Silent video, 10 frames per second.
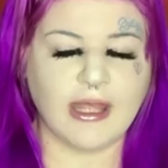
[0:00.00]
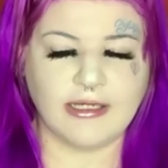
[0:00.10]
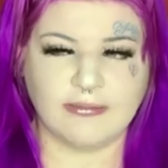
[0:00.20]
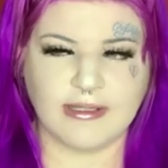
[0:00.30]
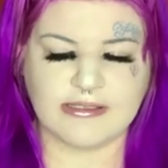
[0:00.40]

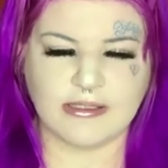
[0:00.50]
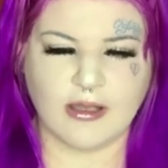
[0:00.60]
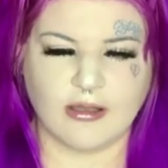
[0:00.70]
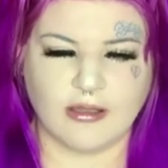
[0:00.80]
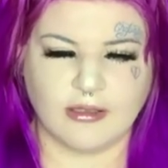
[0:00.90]
Anyways,
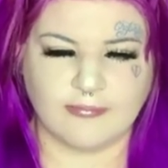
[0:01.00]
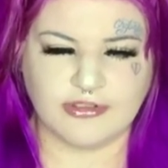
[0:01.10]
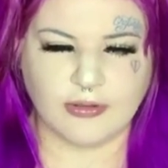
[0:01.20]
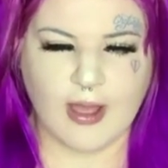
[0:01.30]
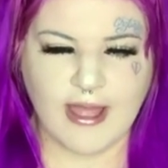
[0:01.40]

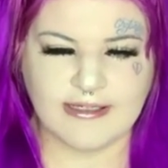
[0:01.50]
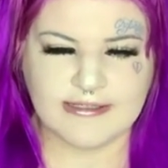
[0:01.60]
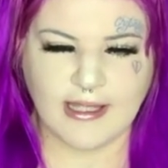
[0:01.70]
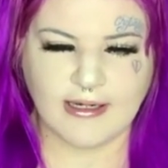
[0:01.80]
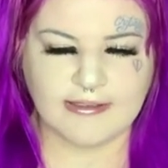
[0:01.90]
so I
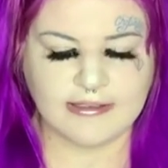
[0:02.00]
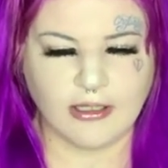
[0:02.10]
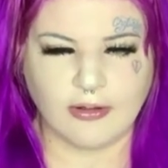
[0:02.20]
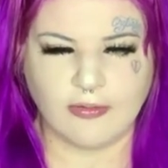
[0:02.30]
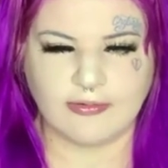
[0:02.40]
decided to
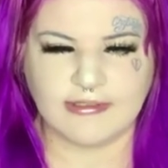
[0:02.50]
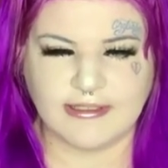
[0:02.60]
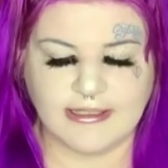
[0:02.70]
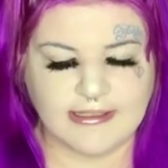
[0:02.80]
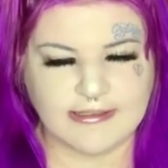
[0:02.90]
go
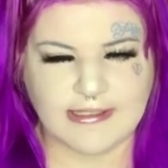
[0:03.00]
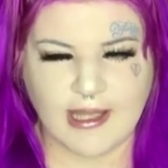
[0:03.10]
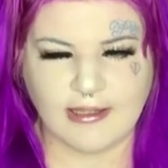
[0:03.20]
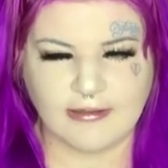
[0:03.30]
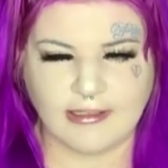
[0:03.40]
to Canadian
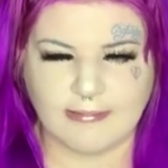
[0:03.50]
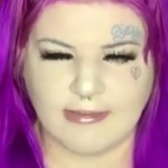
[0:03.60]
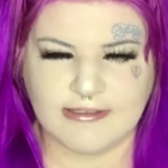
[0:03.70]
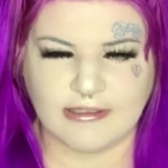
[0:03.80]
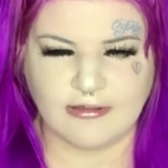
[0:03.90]
Tire and get
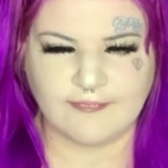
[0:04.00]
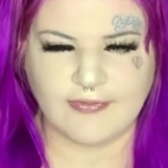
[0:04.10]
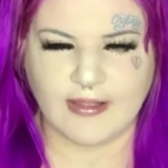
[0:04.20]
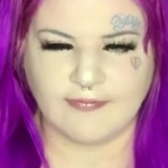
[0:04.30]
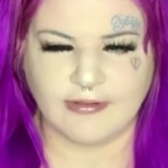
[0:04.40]
myself
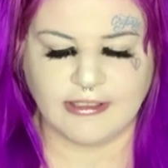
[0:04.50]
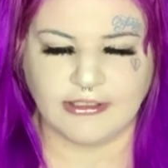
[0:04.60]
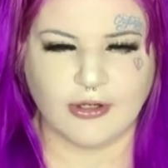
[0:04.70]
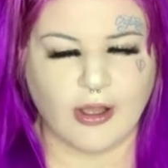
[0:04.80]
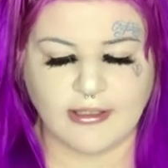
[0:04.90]
that
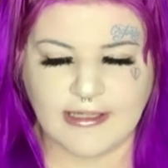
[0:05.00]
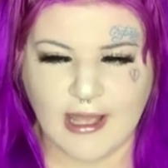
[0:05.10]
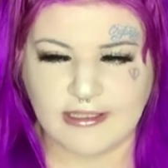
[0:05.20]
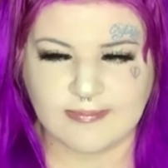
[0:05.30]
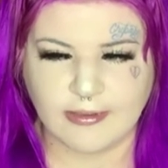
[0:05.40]
fucking dog
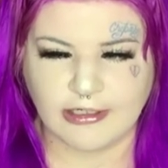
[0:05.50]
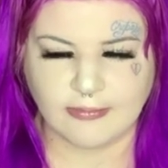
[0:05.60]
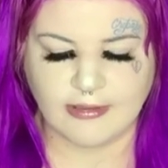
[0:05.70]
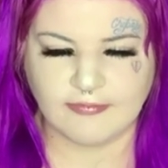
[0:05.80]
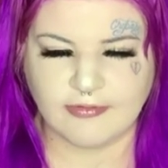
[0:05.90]
attack spray
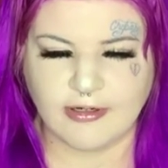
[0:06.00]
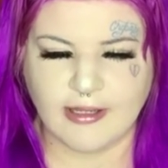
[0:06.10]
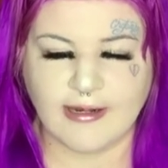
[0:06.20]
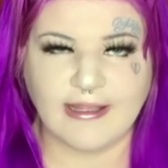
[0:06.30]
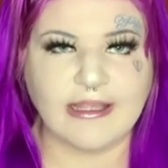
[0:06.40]
or whatever,
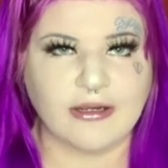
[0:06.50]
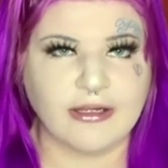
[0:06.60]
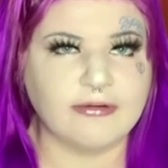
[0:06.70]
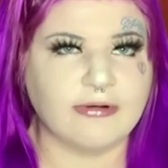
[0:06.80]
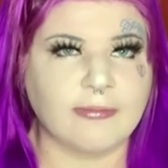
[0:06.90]
and I
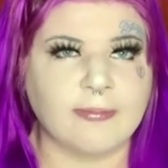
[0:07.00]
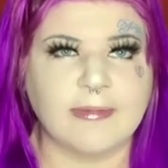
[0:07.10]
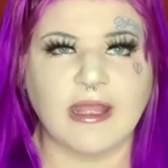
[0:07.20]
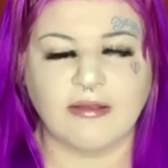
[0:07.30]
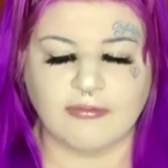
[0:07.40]
carry it around with
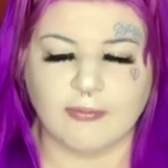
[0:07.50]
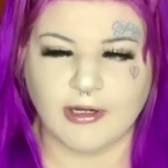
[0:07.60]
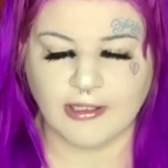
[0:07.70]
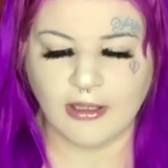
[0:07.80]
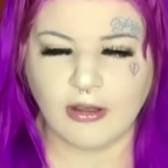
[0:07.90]
me
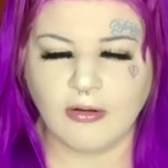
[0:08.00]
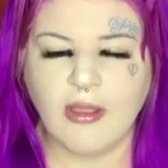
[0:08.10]
everywhere I go.